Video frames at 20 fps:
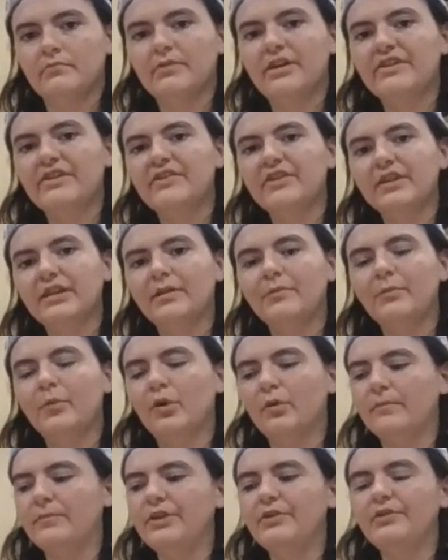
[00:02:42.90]
it's a little
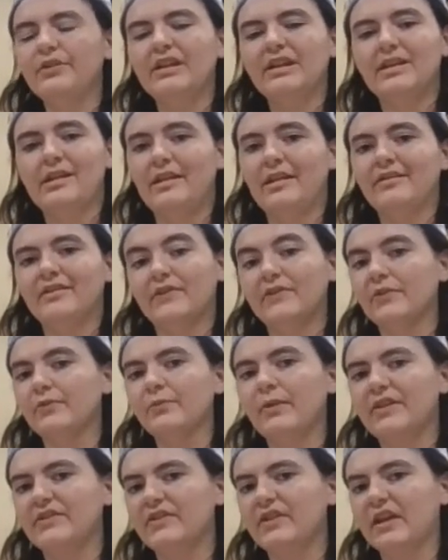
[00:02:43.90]
more muted and it
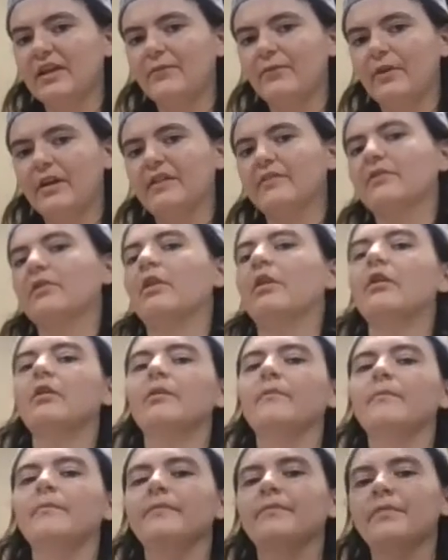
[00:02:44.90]
doesn't resonate for as long.
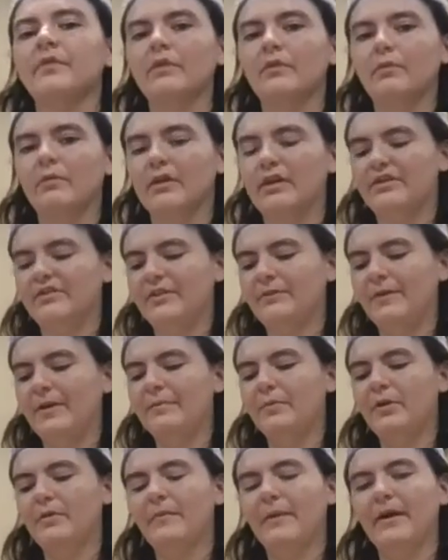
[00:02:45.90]
Whereas if
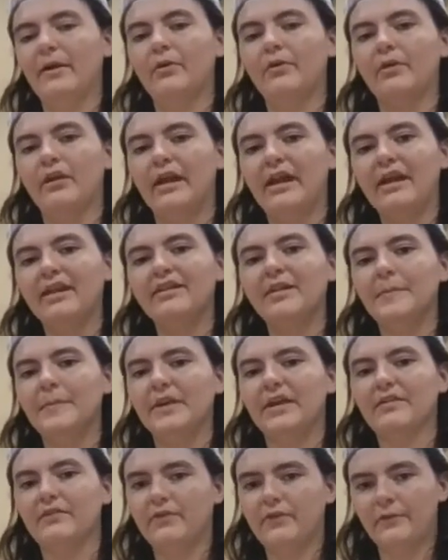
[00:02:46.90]
I put my whole hand up
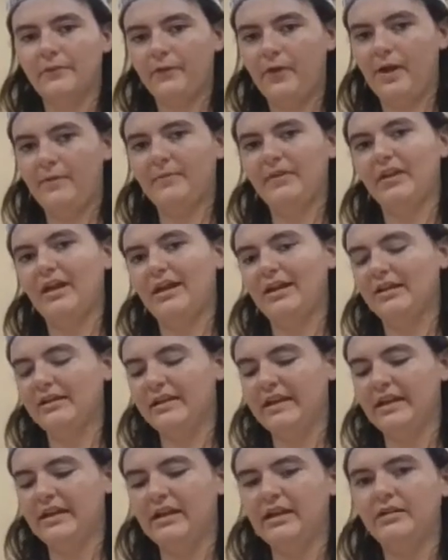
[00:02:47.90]
against the frame and kind
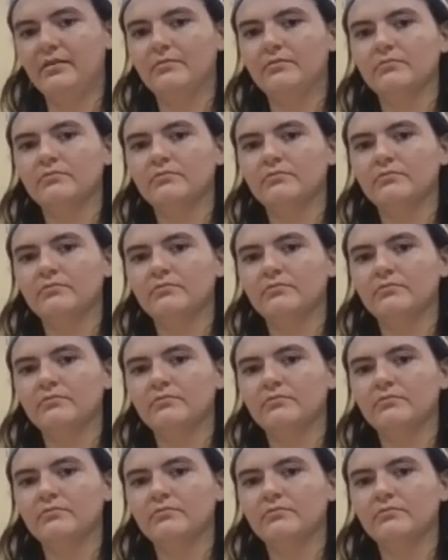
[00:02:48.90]
of lean it,